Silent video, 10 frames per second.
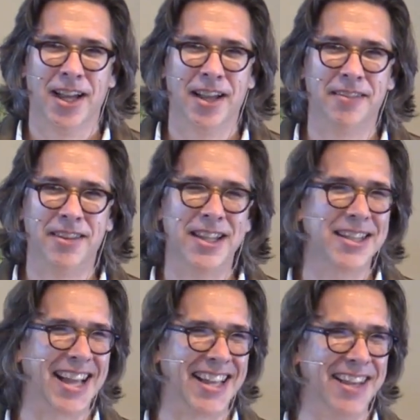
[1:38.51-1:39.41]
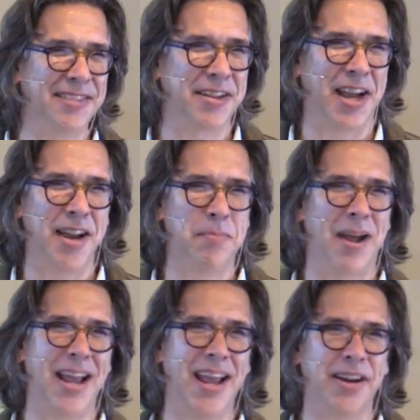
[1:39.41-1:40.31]
And see, like he's kind of
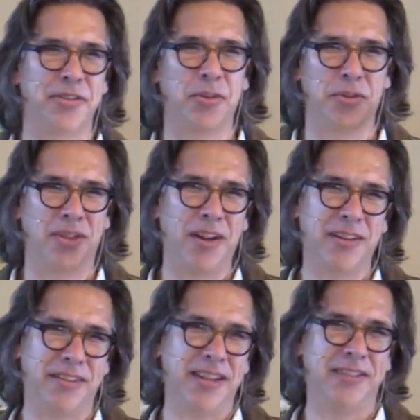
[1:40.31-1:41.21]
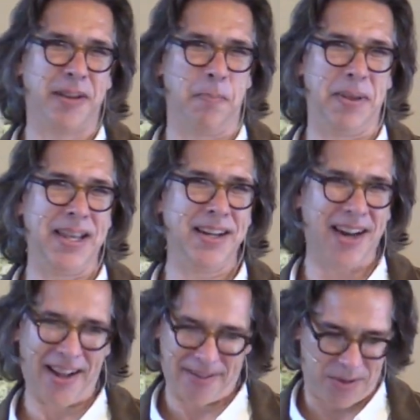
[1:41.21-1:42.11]
my age, so as long as he's competing,
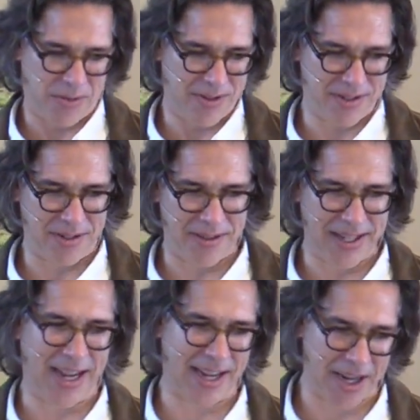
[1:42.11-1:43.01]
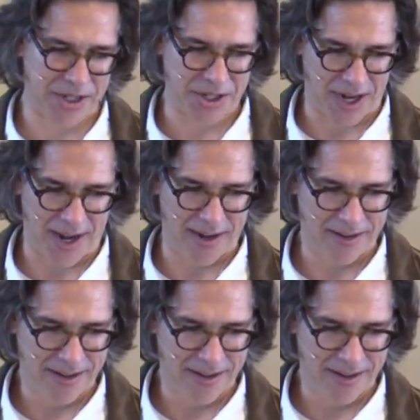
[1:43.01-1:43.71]
I sort of still think I got a shot.